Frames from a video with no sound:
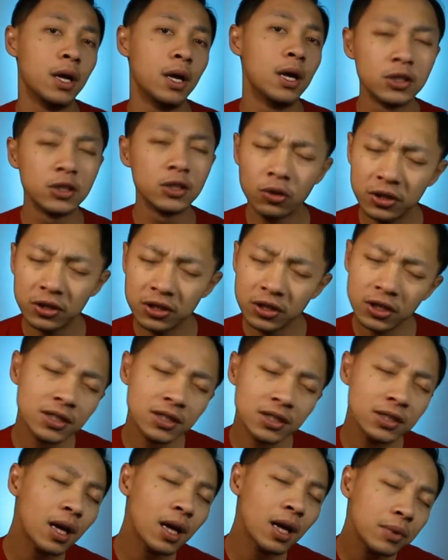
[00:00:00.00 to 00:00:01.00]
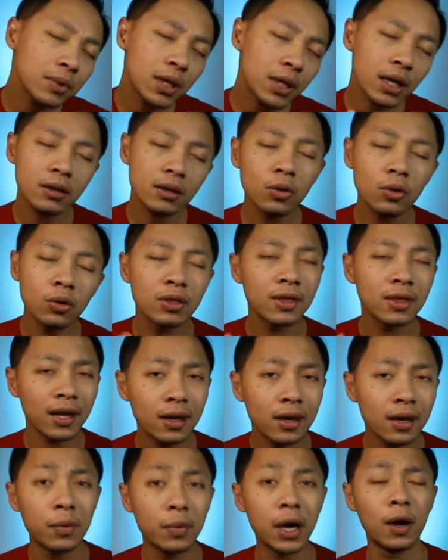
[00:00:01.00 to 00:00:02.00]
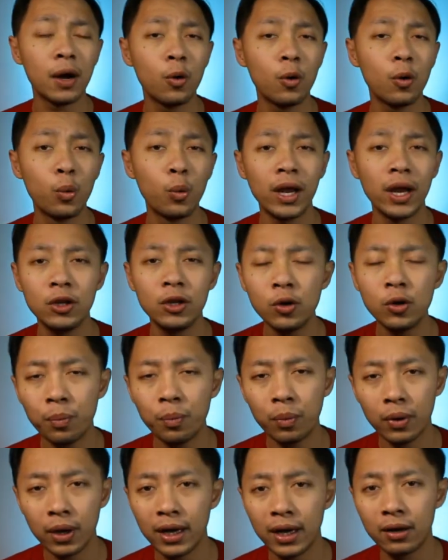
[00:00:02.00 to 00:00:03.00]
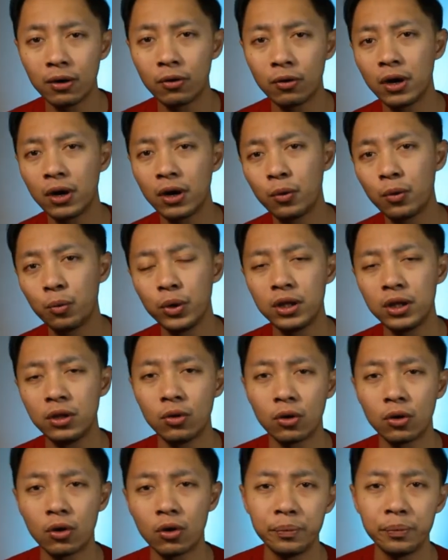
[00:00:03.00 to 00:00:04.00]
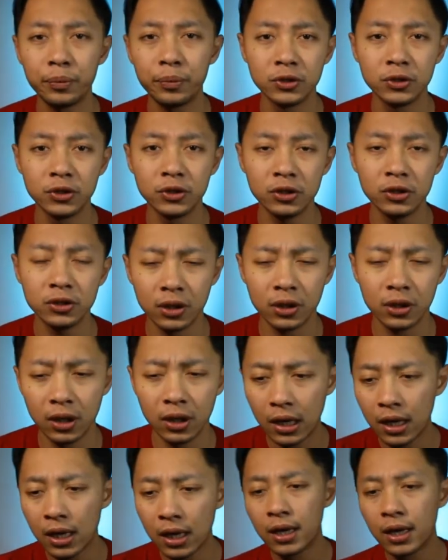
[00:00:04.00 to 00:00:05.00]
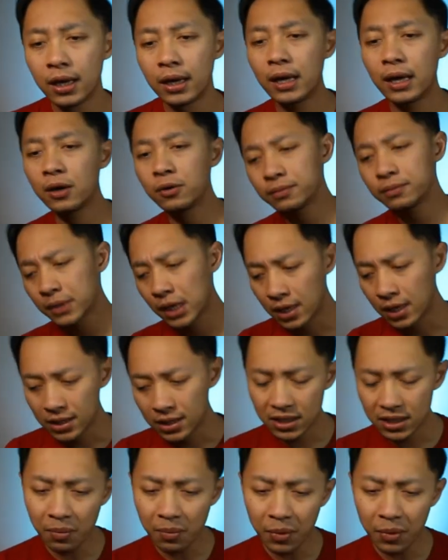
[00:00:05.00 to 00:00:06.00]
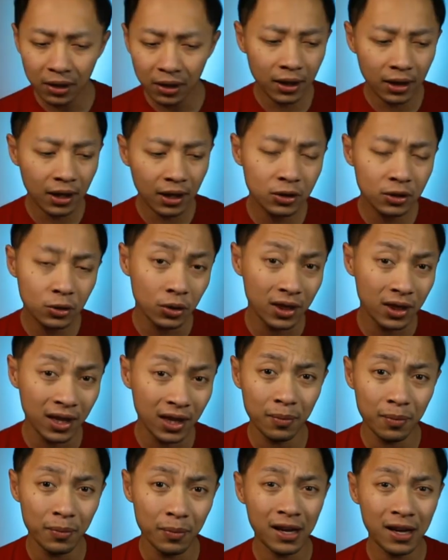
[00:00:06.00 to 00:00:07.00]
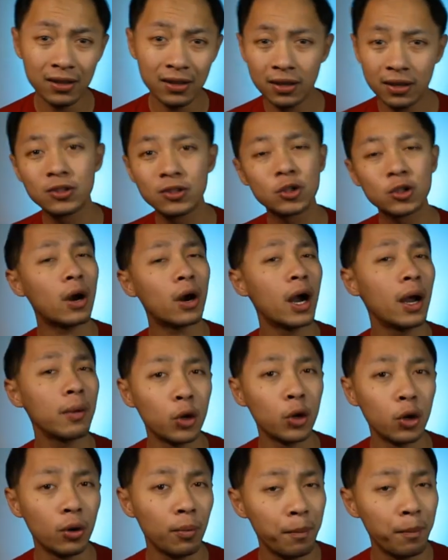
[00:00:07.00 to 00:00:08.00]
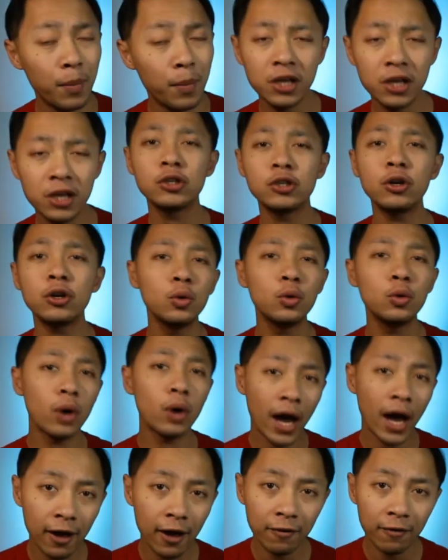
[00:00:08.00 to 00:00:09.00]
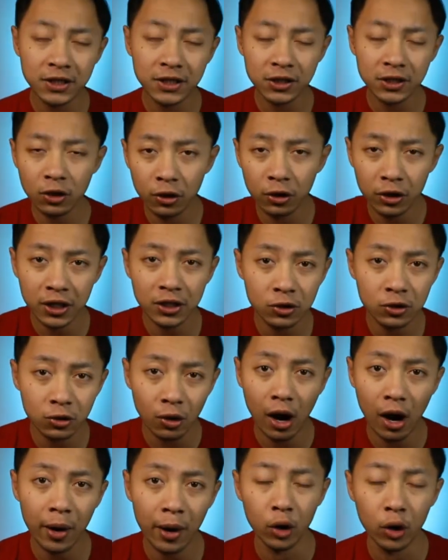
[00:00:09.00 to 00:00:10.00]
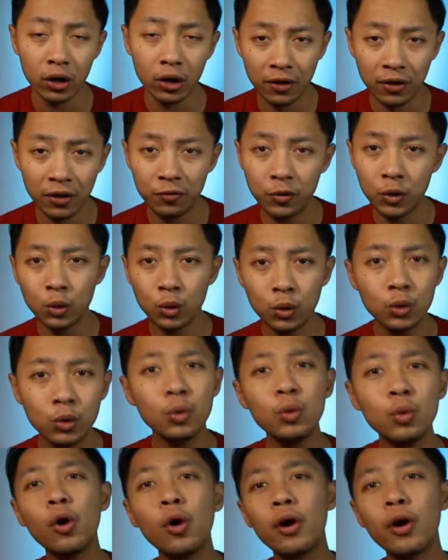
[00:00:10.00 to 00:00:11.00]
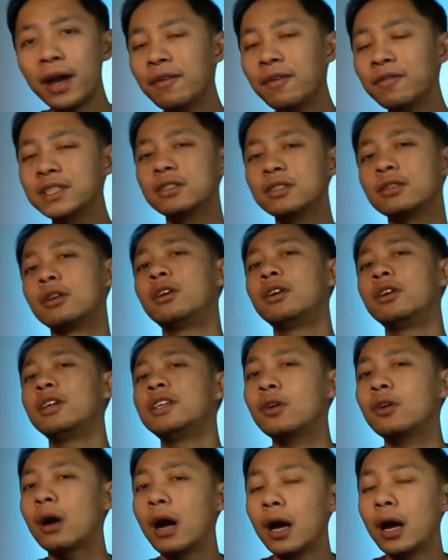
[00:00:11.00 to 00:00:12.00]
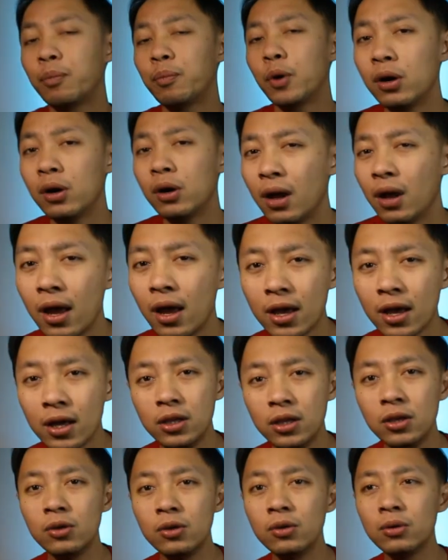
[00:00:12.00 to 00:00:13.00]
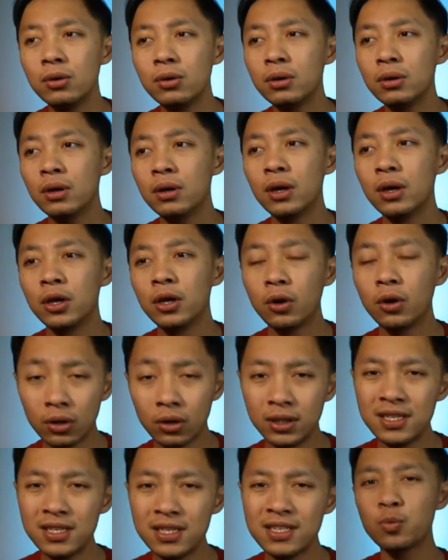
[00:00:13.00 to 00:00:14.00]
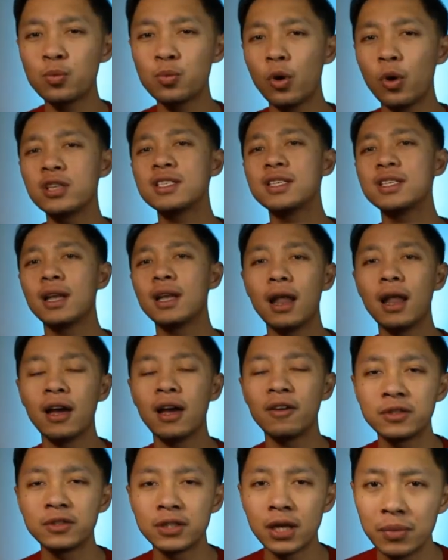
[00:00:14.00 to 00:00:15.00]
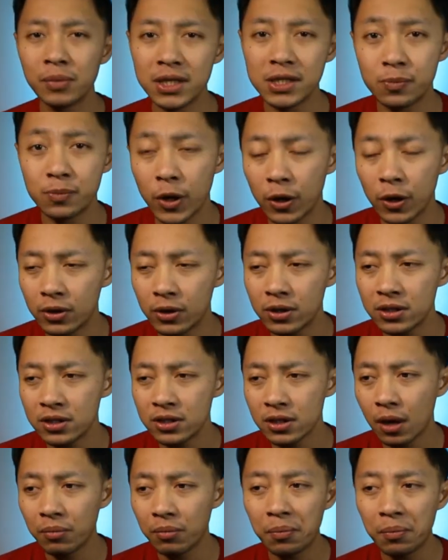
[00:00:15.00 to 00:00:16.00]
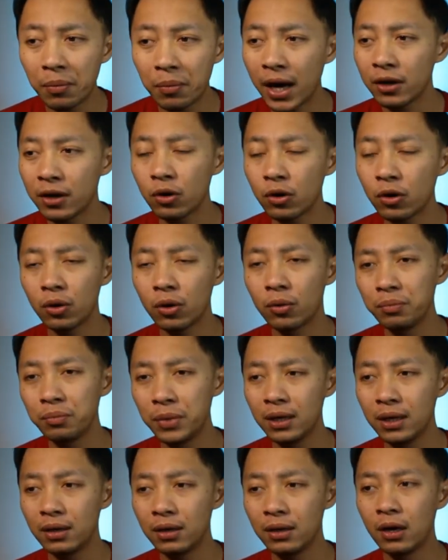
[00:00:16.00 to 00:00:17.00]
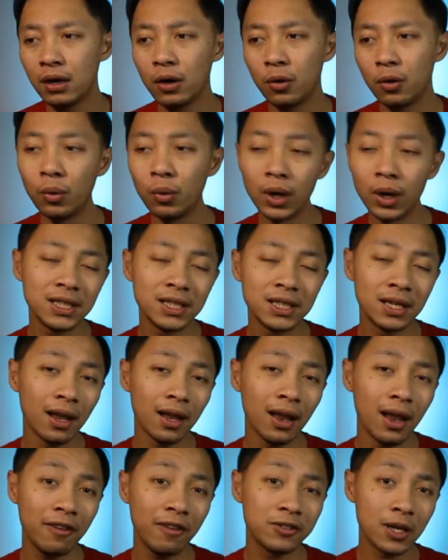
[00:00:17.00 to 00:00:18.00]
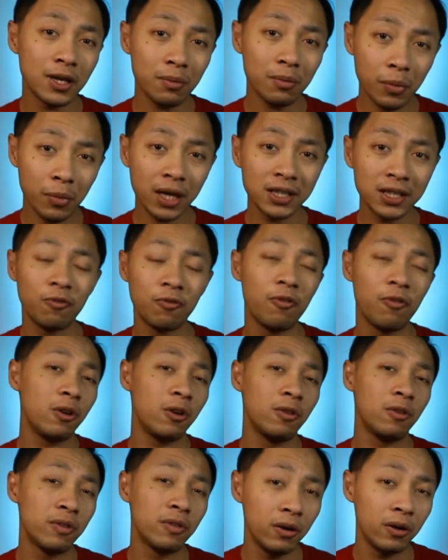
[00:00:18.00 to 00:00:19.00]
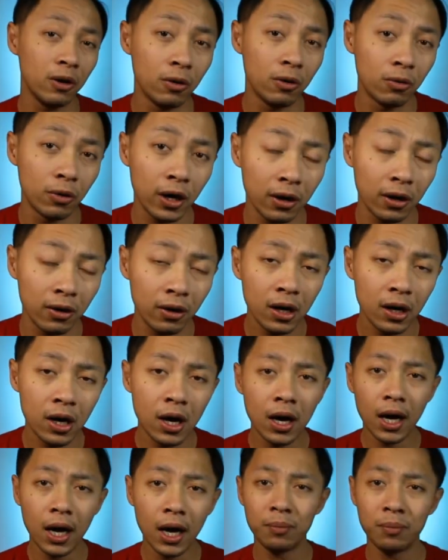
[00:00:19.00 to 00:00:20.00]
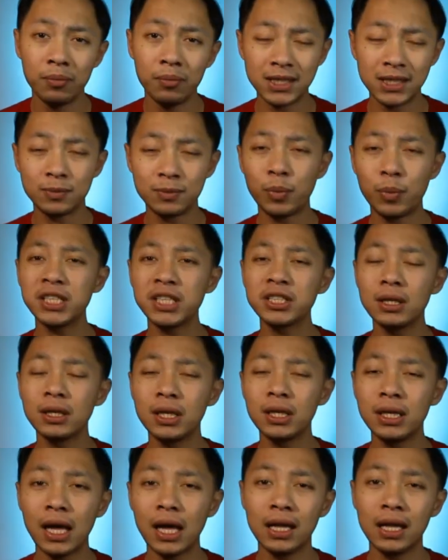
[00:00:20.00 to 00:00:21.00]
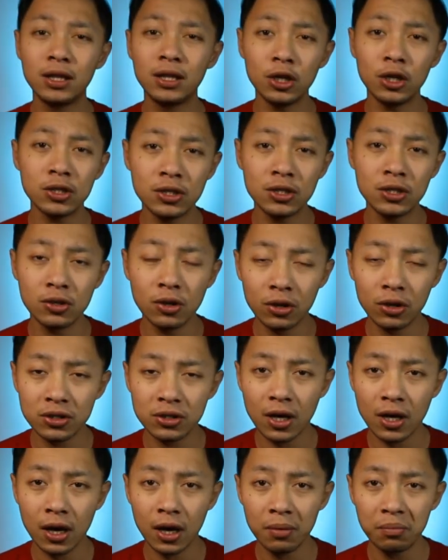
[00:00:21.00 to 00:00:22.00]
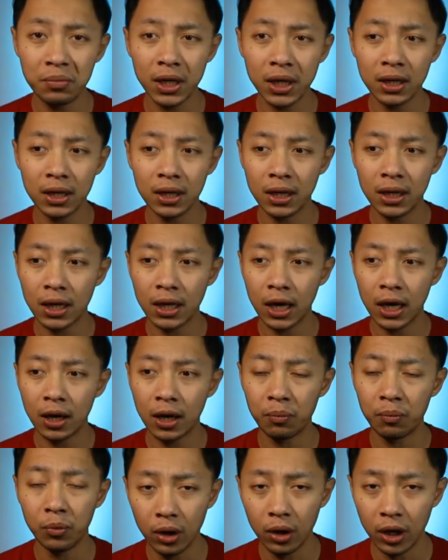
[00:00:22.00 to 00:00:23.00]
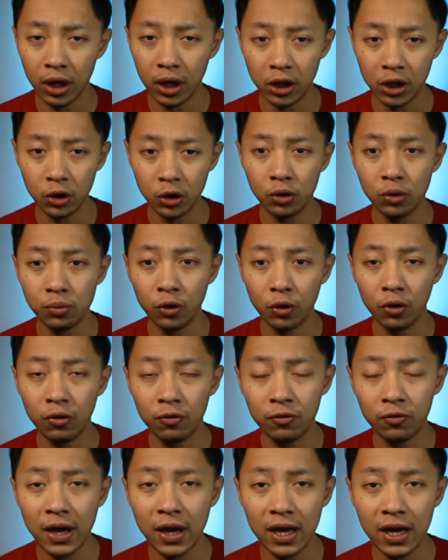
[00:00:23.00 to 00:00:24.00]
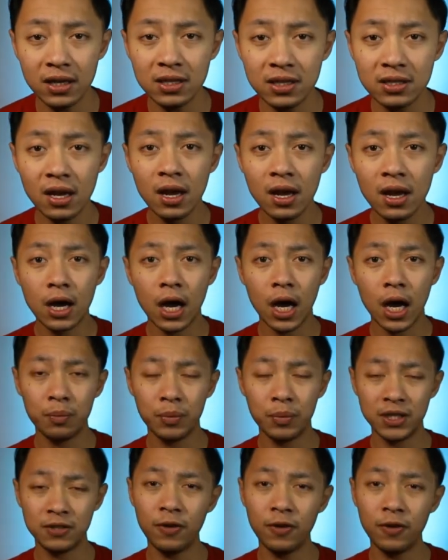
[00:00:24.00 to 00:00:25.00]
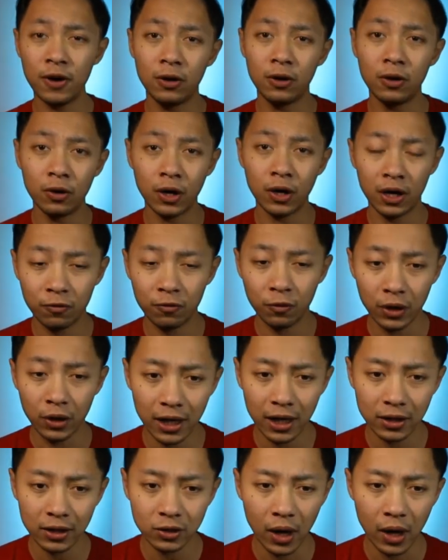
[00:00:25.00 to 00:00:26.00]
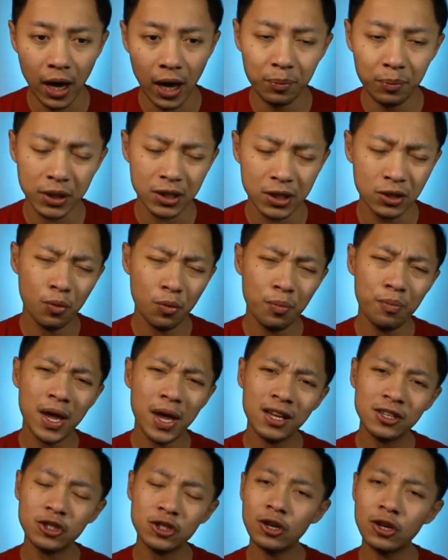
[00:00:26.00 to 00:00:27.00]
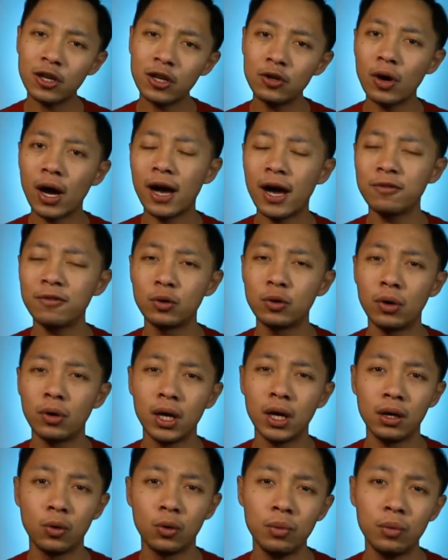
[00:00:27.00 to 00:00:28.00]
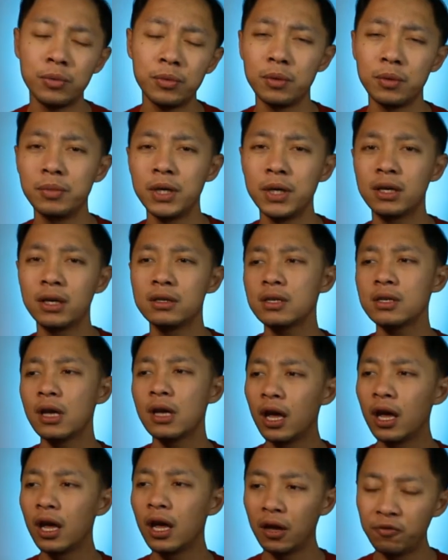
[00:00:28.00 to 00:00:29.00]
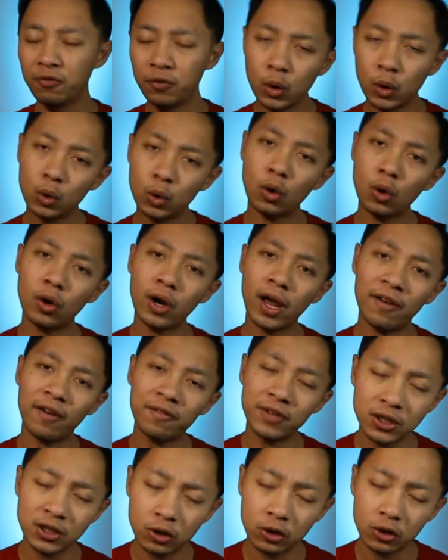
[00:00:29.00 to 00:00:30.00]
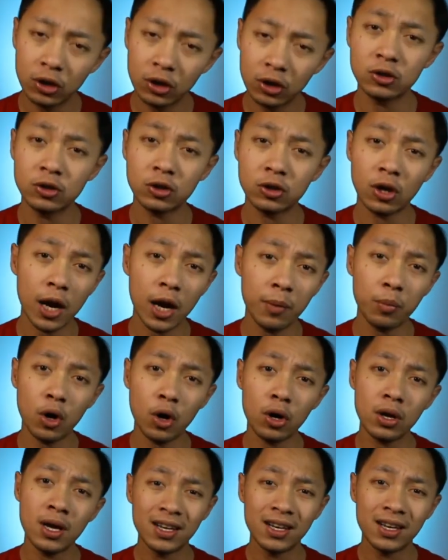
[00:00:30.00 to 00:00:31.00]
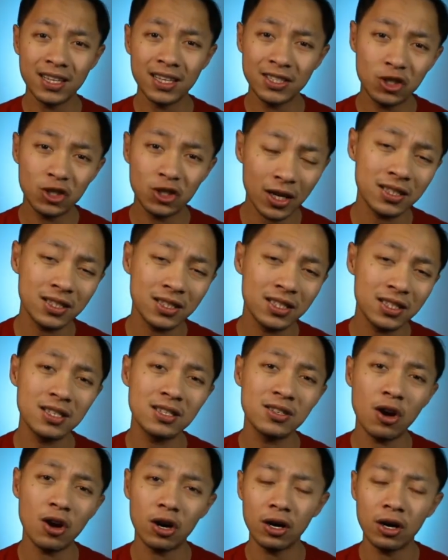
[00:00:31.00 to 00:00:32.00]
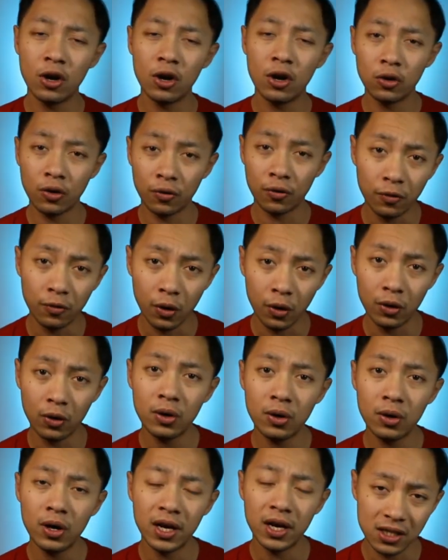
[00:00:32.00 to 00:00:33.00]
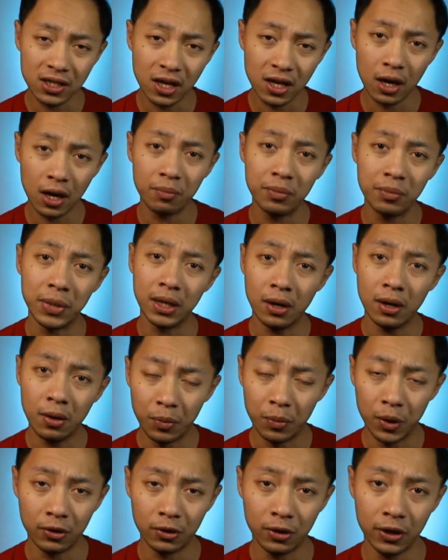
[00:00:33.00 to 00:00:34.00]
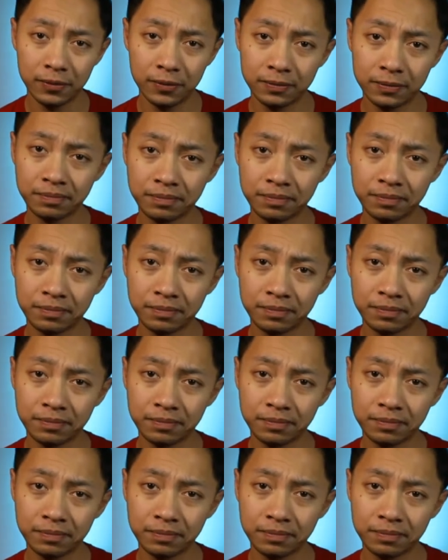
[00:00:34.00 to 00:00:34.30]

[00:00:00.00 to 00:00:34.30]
So it's just something to think about when you playing around with your composition. Now some other thing to think about: tripod. Make sure you have a sturdy tripod. If you do not have a sturdy tripod, this is once in a lifetime experience. It might not be once in a lifetime, but it's very rare, especially that this year is gonna be a new moon phase. It's very rare for that to happen, so make sure that you have the right equipment, because if you don't have a sturdy tripod, the chances are your photo is gonna be blurry.